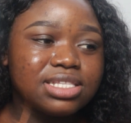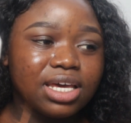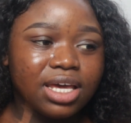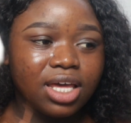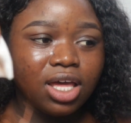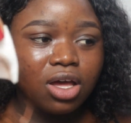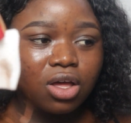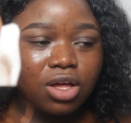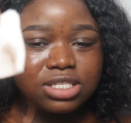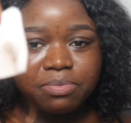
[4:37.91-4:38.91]
the
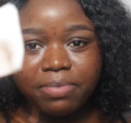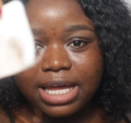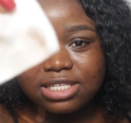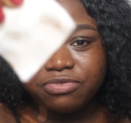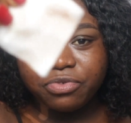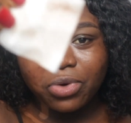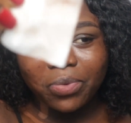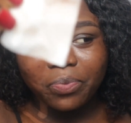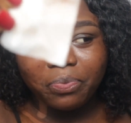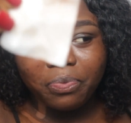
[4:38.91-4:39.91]
cotton pads
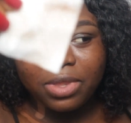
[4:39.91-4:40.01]
from